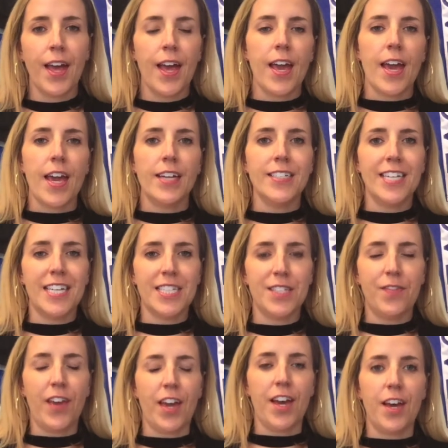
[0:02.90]
Hey Dance
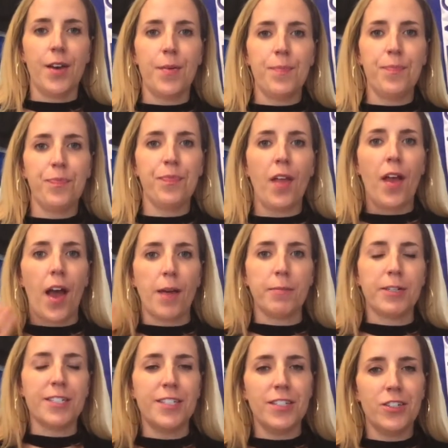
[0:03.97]
Fam, I'm
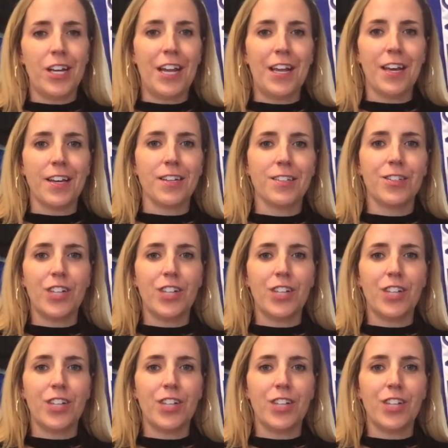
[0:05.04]
Krista Jennings